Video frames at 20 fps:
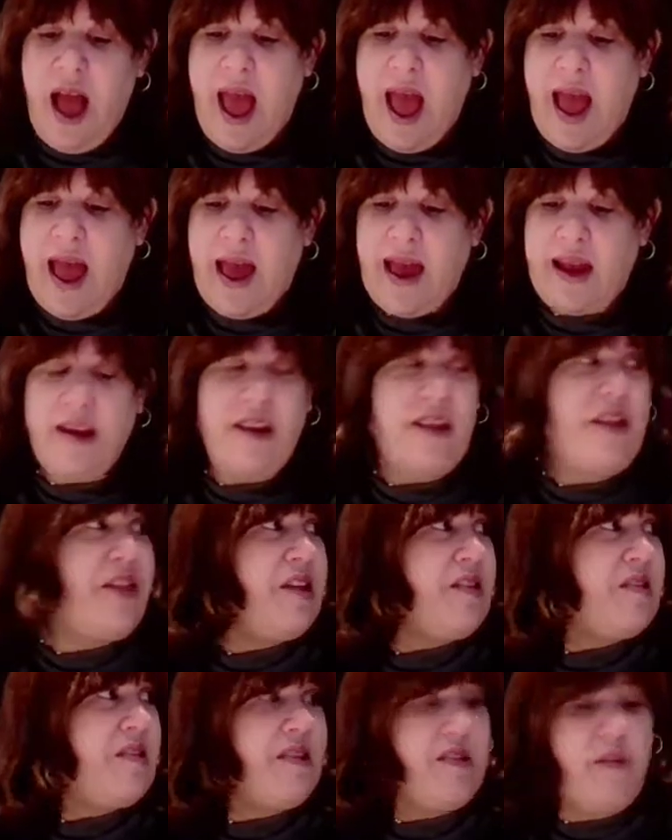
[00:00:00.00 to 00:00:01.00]
And
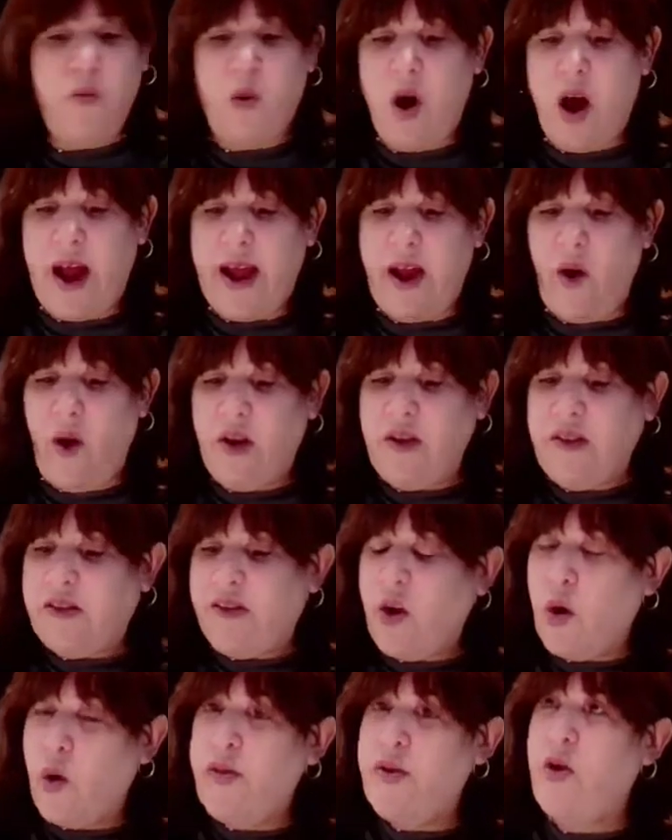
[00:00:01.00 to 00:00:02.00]
this is why
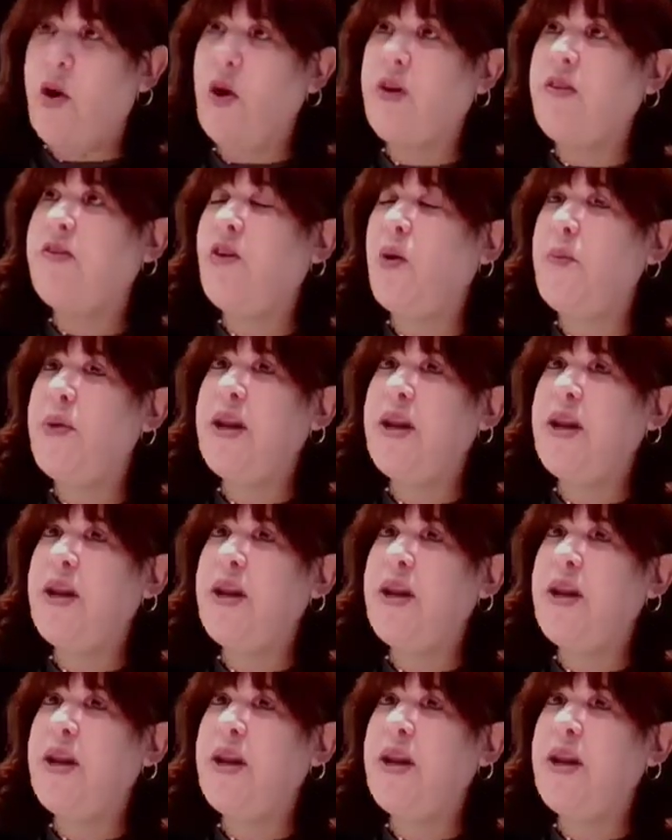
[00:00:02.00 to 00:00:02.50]
also there are so